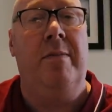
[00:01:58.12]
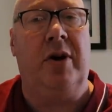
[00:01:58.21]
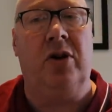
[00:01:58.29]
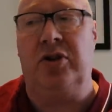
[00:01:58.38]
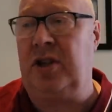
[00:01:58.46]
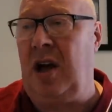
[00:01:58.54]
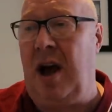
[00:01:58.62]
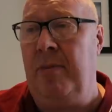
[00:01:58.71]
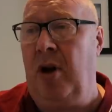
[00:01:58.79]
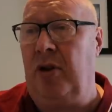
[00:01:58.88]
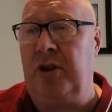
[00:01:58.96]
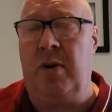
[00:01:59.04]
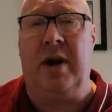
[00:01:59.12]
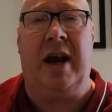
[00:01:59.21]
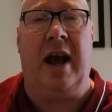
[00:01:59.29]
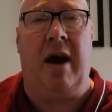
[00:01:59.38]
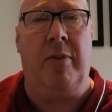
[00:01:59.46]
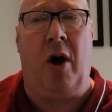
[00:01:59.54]
because I'm not doing
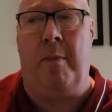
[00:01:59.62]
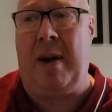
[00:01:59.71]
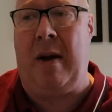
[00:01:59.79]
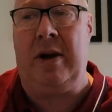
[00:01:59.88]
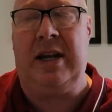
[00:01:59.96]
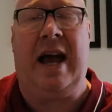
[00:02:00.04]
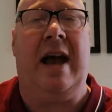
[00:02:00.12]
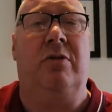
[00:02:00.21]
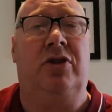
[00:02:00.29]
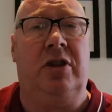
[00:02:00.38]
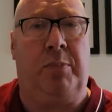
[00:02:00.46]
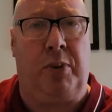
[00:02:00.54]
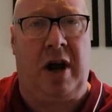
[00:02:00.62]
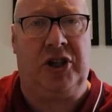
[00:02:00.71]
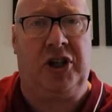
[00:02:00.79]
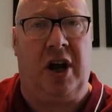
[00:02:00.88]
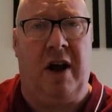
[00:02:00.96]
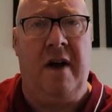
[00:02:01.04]
it. I'm not bowing down to the
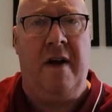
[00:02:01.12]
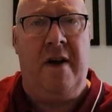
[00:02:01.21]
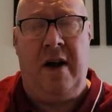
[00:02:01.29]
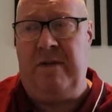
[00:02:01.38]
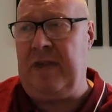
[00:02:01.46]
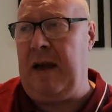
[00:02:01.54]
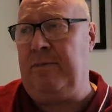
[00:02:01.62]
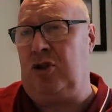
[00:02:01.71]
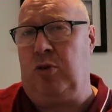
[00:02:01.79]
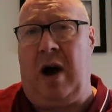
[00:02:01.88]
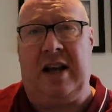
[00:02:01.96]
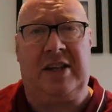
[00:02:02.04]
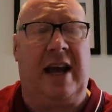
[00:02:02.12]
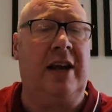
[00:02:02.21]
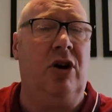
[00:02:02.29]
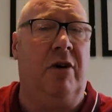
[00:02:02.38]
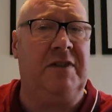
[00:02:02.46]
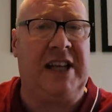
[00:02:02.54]
pressure of them twats
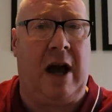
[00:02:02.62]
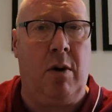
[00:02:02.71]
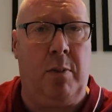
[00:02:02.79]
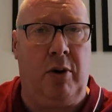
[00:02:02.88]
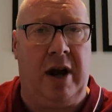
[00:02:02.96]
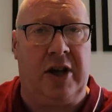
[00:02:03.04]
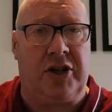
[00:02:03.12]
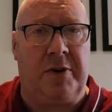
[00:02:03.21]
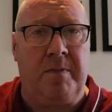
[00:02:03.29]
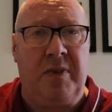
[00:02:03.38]
hanging off Tower Bridge.